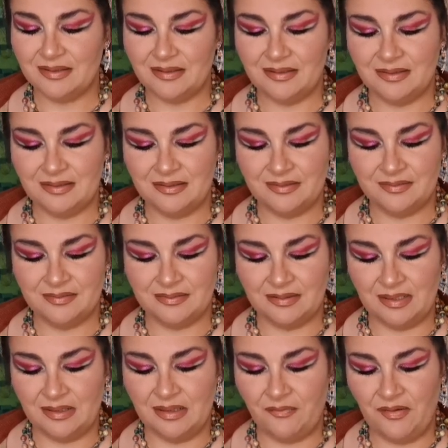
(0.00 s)

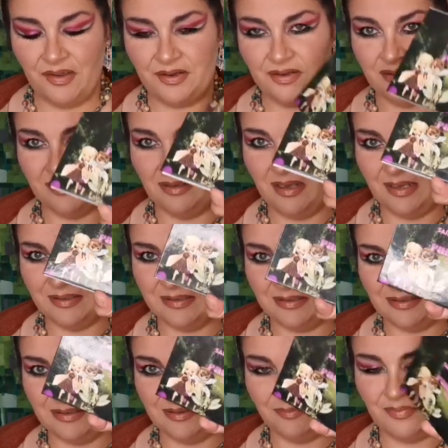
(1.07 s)
the Fairy
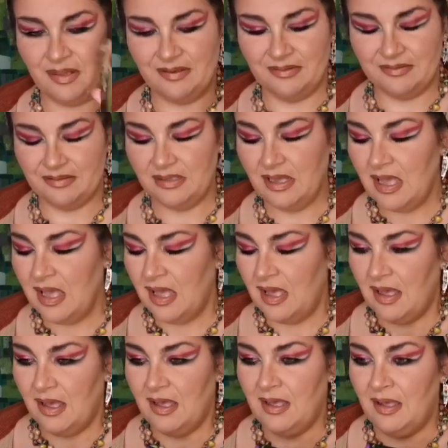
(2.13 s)
Light palette.
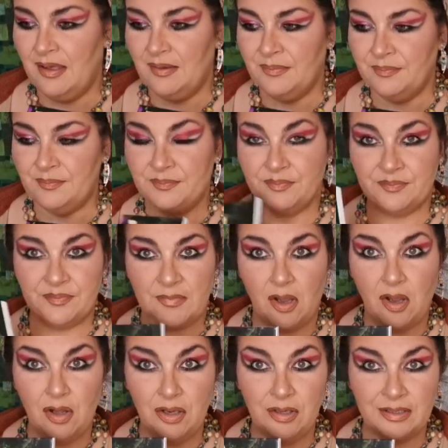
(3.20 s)

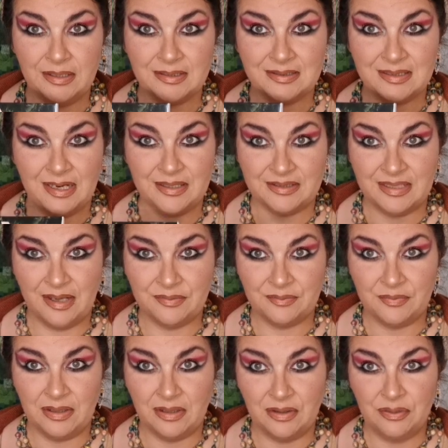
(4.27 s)
All links are
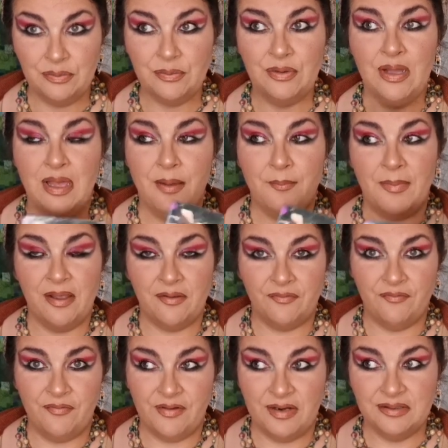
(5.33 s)
down below. My
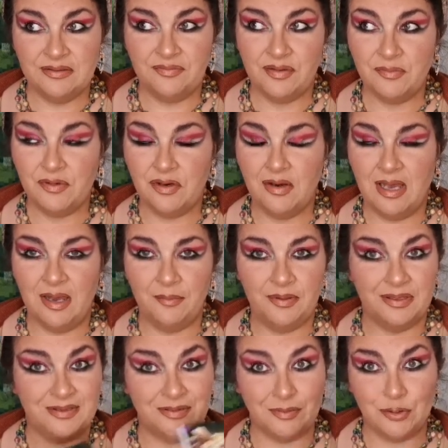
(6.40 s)
friends from
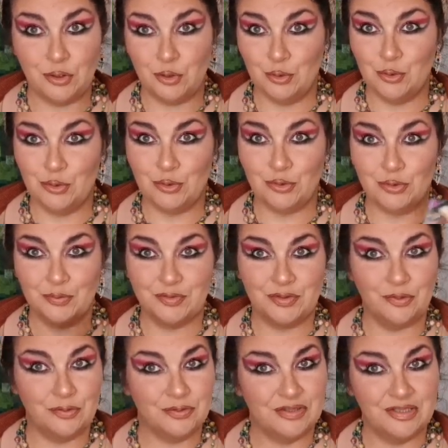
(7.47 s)
Collab, it's a huge group,
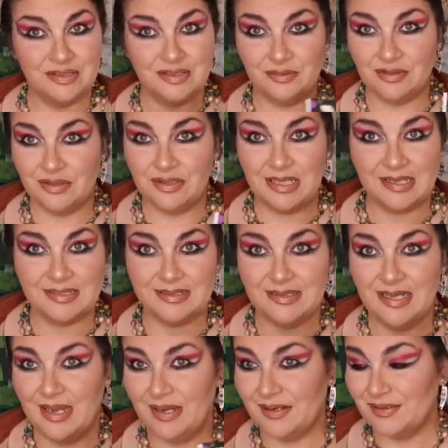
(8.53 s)
so you just take
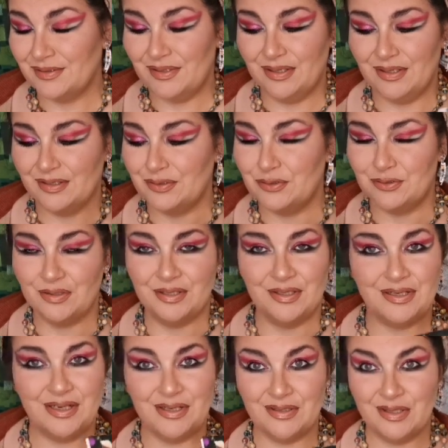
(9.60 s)
snack, take
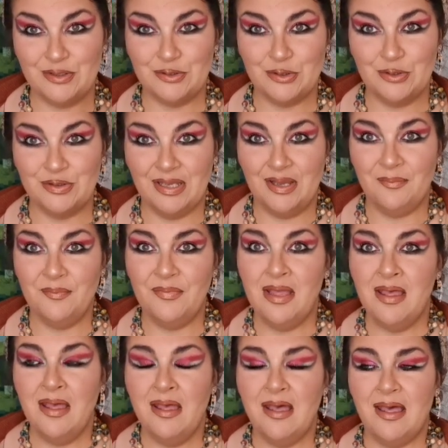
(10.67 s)
drink and enjoy them,
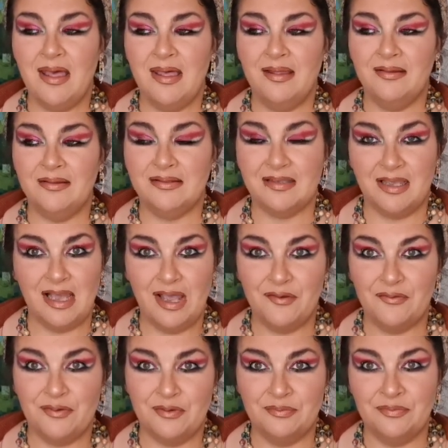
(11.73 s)
and say
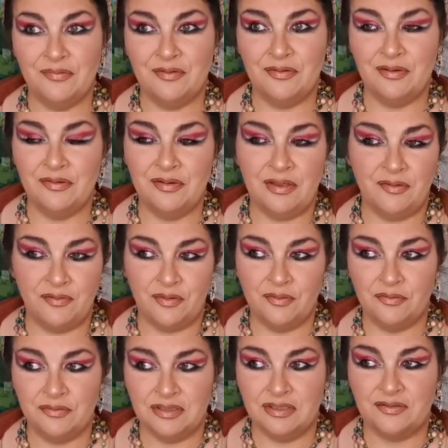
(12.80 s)
hi from if
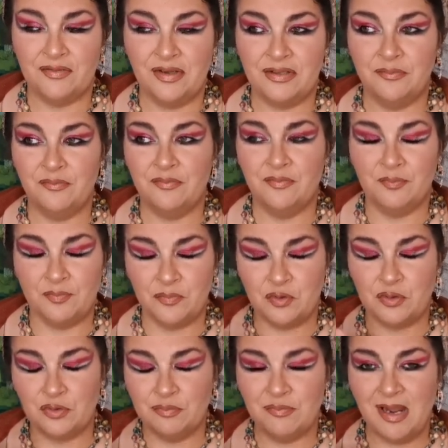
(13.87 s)
you just find them
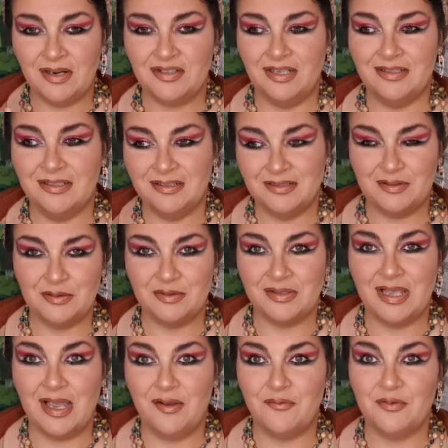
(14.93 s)
through my channel, so
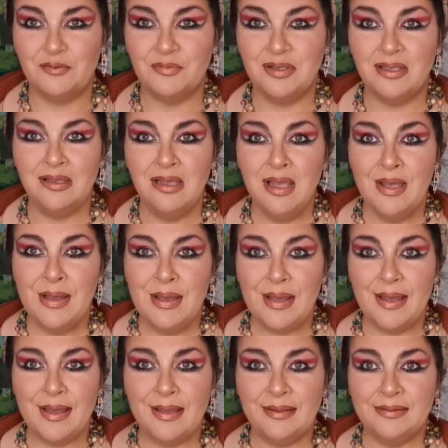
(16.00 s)
say hi from me.
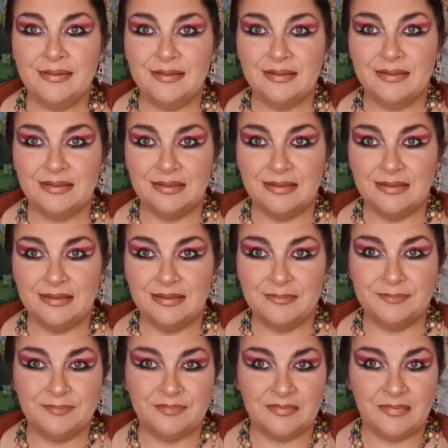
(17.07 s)
And
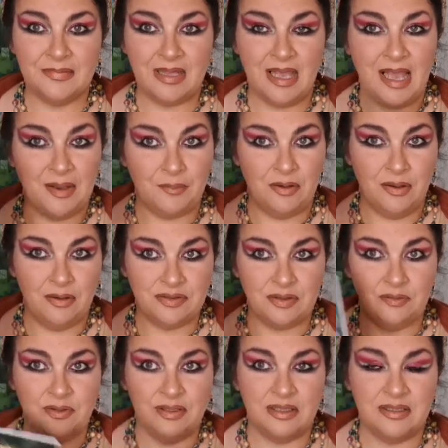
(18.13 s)
I will
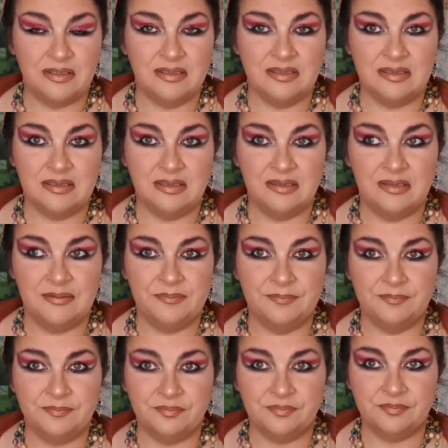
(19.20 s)
also link this
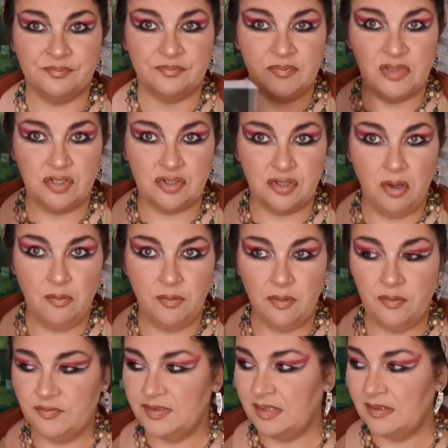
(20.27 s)
the shop
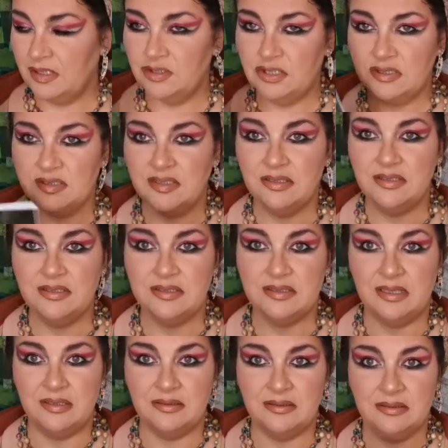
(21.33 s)
of Sun Angel
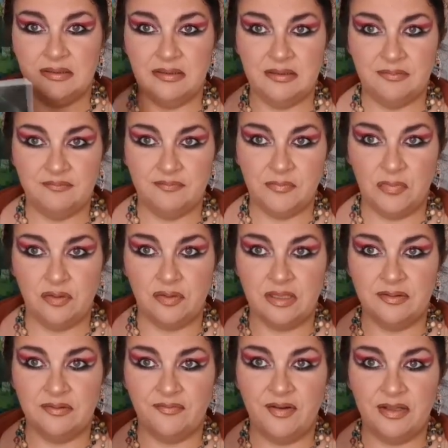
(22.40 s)
Sinners, and you
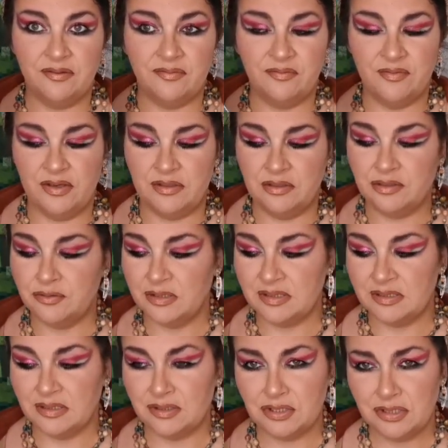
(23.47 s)
can find very
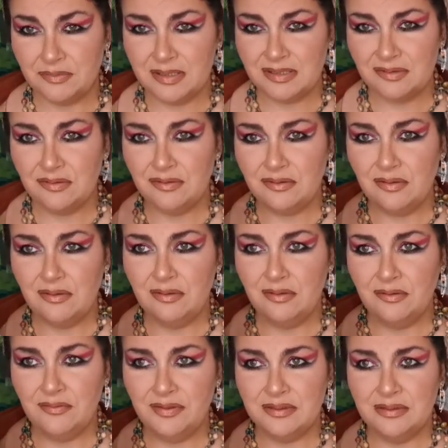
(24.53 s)
interesting shimmers
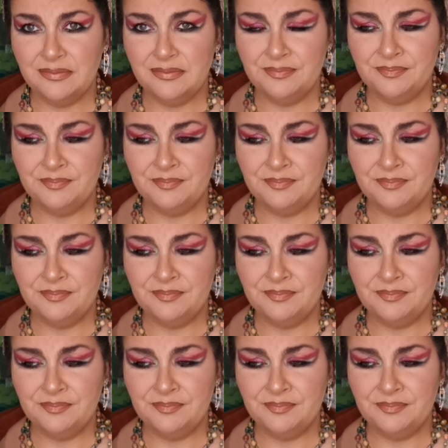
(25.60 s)
all over